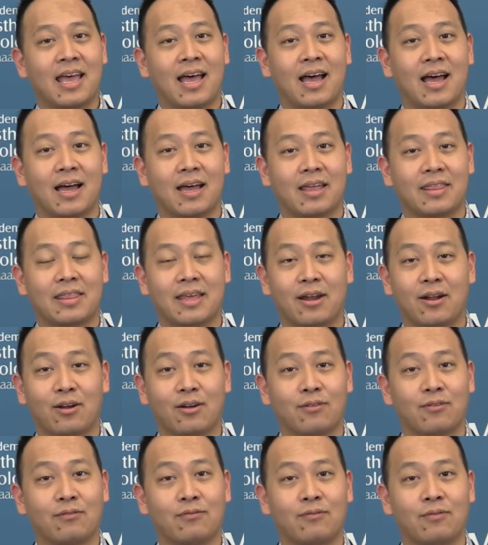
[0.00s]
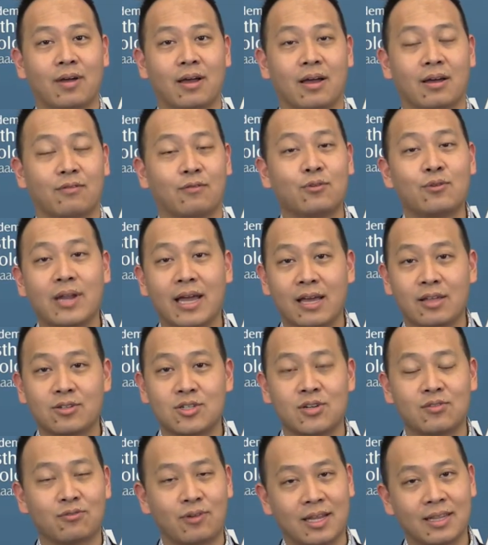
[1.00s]
that are food
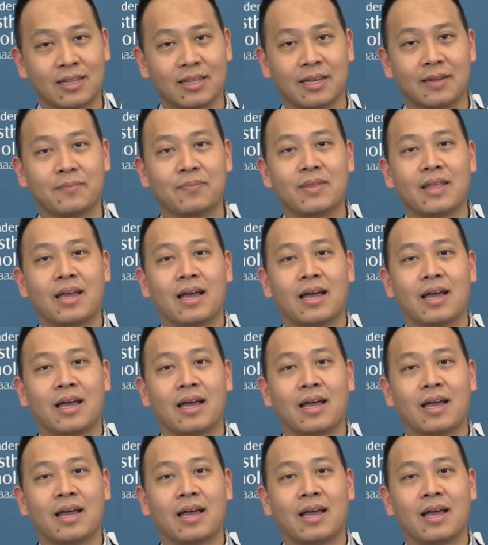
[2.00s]
allergy friendly.